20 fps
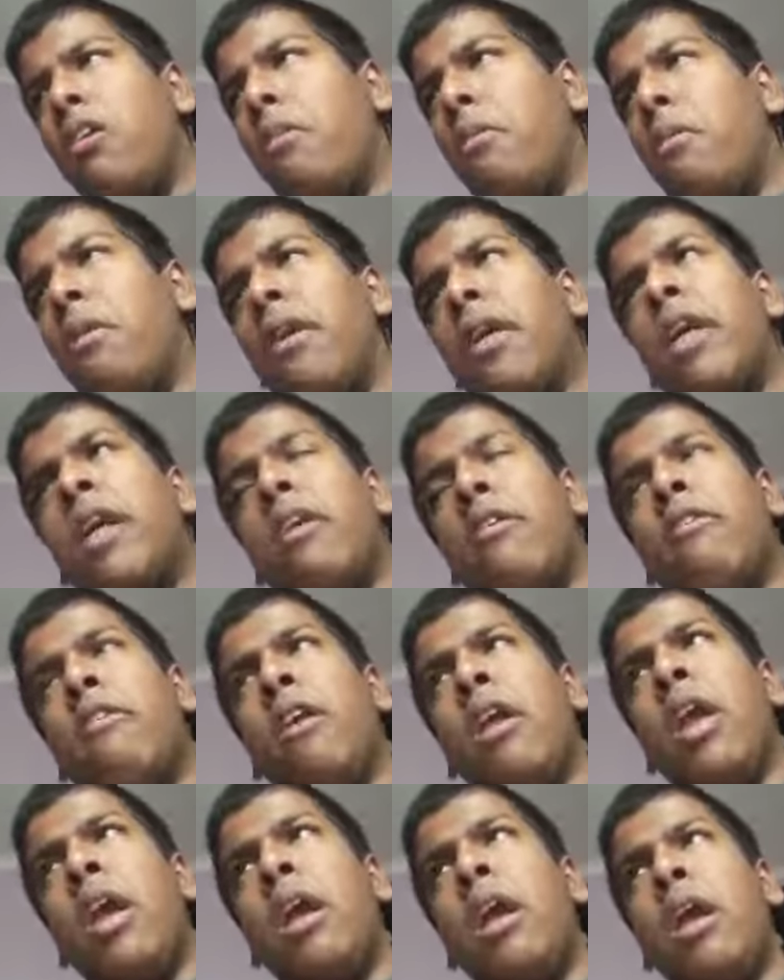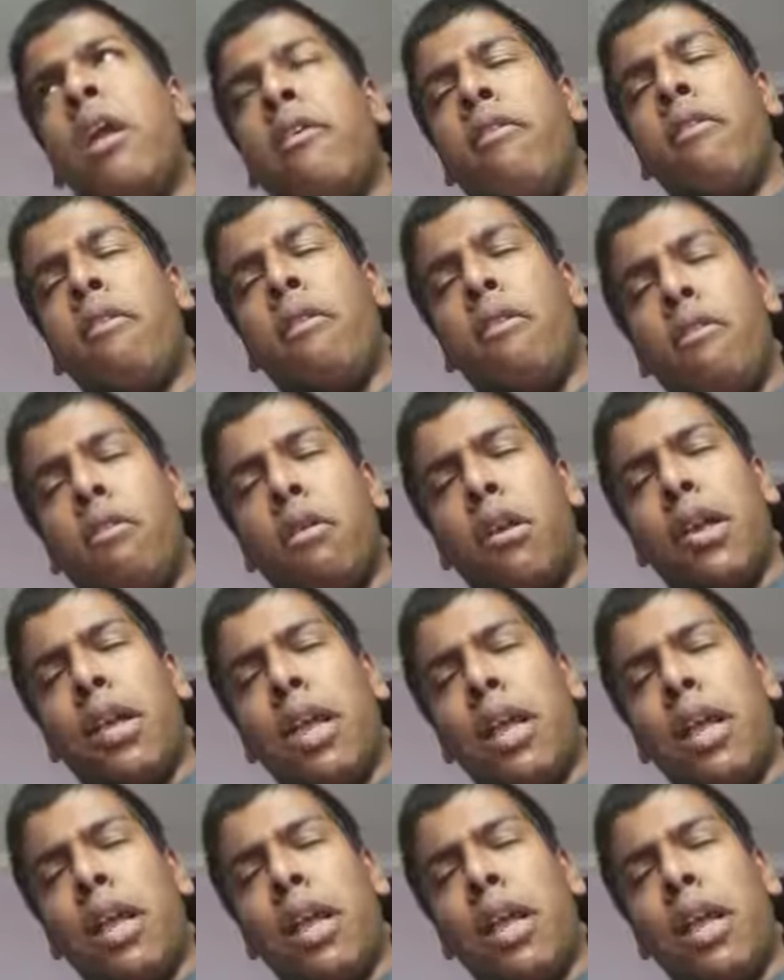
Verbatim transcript: she, he,